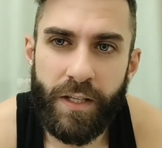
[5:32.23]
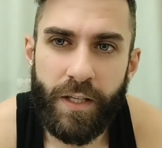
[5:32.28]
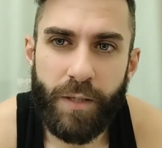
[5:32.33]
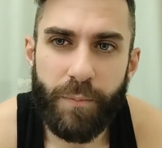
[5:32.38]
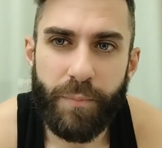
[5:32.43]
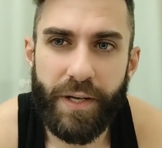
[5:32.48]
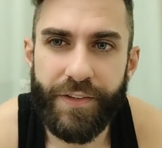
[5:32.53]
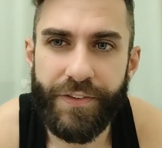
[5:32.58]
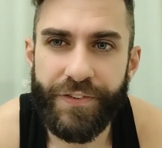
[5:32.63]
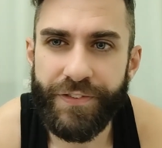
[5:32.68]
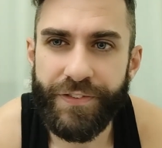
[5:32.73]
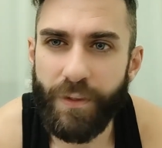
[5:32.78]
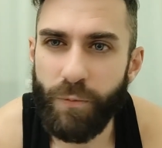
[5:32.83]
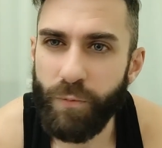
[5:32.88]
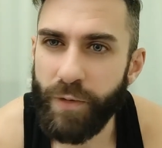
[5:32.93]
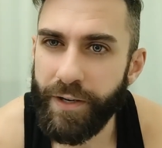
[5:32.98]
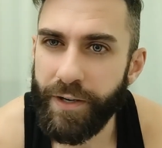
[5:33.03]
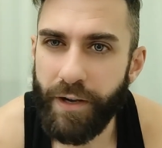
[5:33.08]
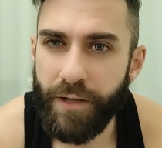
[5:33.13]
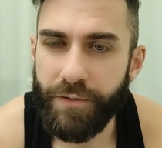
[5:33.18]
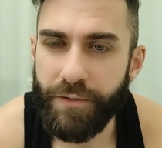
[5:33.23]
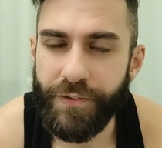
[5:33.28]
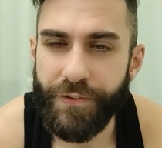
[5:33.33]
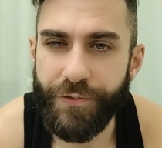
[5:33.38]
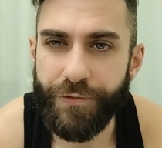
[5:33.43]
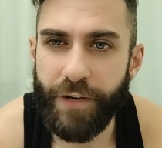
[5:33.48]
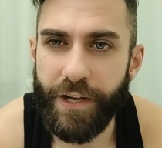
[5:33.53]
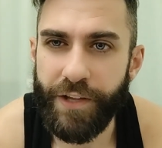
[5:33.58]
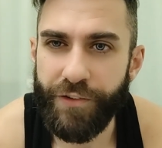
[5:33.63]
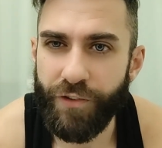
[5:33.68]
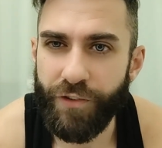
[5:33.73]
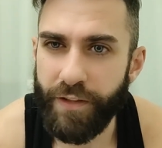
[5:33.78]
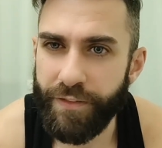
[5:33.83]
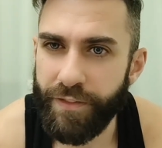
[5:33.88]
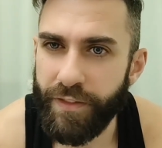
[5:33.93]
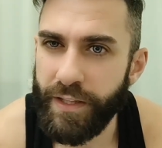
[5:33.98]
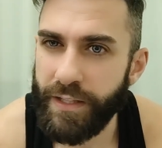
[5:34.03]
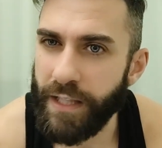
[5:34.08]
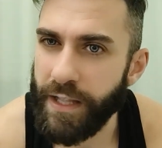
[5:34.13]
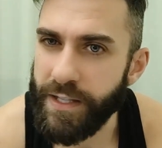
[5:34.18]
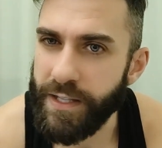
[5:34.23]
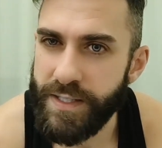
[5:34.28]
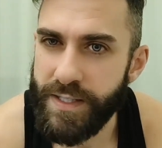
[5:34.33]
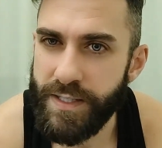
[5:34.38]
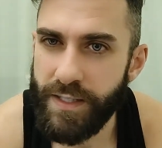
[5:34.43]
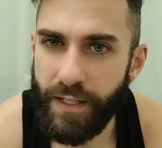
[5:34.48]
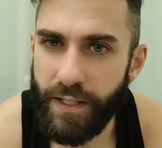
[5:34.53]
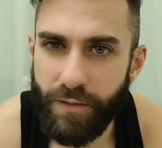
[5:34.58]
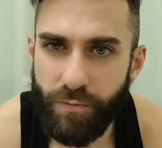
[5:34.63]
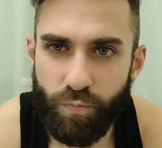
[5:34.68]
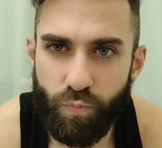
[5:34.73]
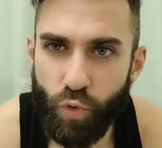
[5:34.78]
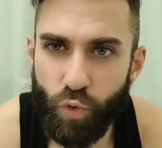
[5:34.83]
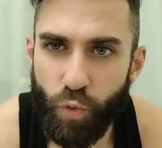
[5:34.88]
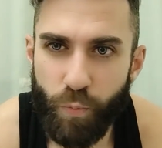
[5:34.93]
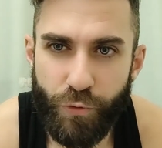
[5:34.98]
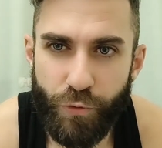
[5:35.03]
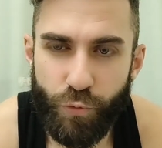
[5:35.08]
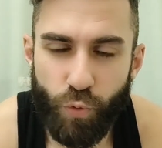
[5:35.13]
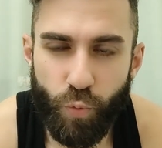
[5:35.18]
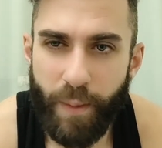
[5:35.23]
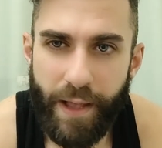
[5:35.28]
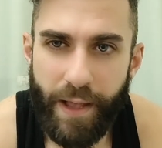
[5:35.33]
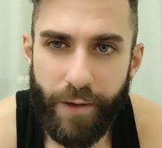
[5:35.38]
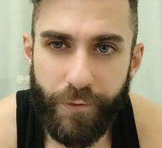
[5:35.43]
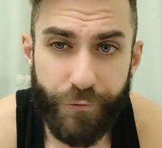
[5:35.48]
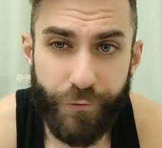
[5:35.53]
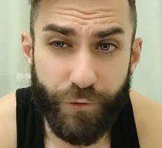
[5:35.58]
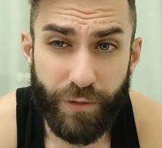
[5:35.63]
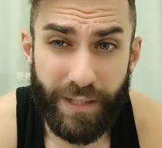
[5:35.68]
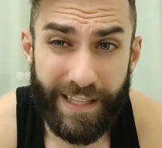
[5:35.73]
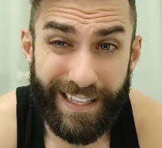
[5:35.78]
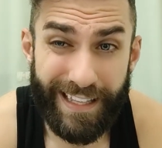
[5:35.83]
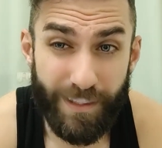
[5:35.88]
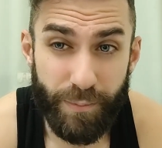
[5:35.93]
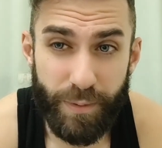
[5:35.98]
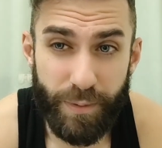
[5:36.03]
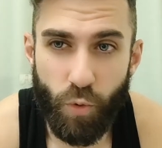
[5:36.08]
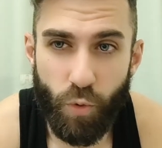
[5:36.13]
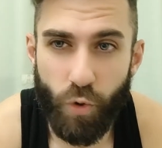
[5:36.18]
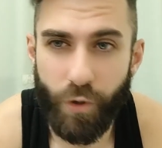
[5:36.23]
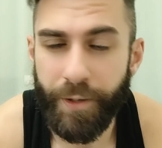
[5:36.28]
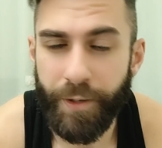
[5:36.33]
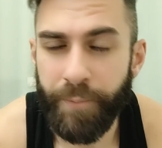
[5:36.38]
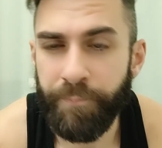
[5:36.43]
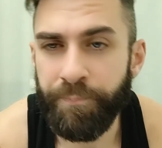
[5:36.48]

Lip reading: but it's somewhere around this range. I think like it's like 2.2 pounds or like a little bit more.